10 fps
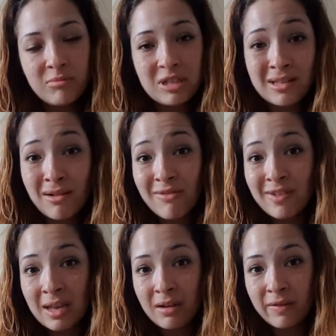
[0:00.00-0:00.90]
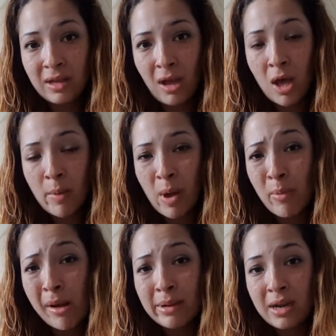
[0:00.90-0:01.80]
Just not a fan of it. Um, I'll
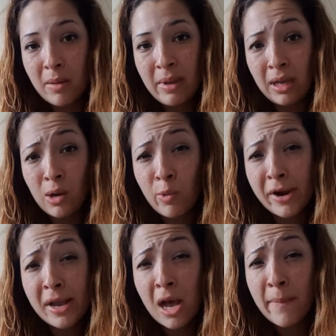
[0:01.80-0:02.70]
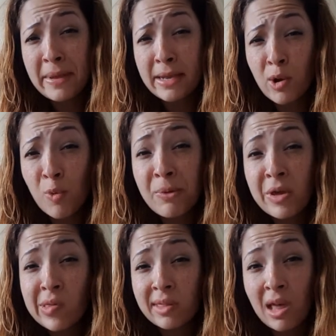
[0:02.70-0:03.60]
probably end up making a working copy and
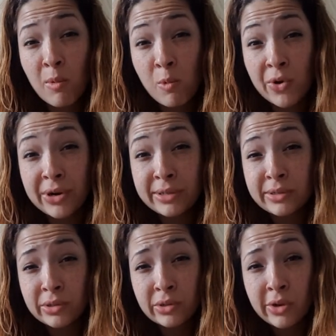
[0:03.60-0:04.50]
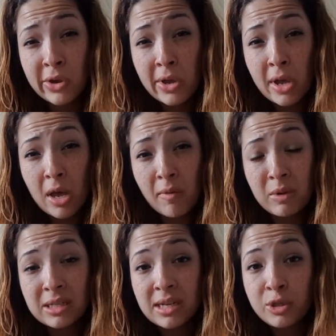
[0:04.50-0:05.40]
hoping that that works
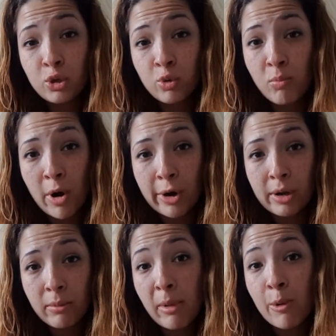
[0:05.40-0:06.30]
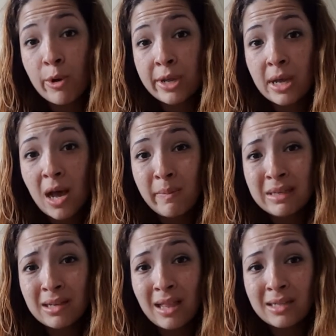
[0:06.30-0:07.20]
because um, I do mark my working
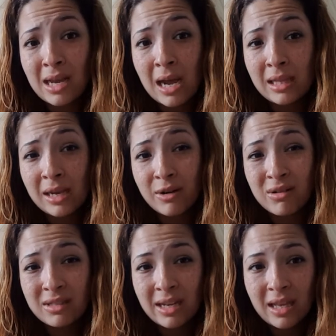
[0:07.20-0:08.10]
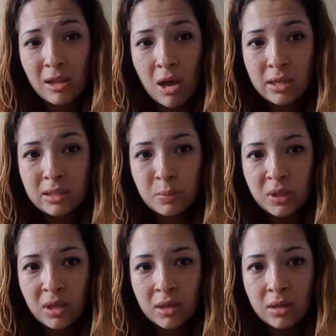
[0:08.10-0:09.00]
copies. I like to highlight or else I get lost.
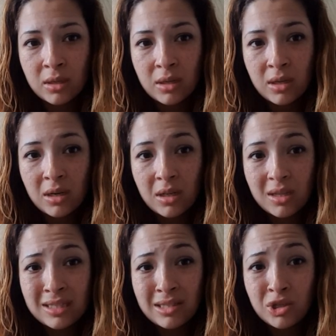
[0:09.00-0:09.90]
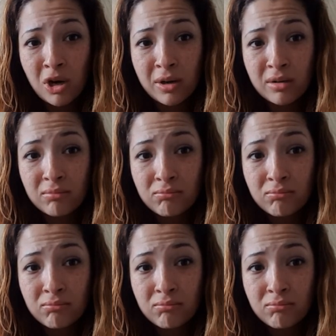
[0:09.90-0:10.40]
But look, that's the chart.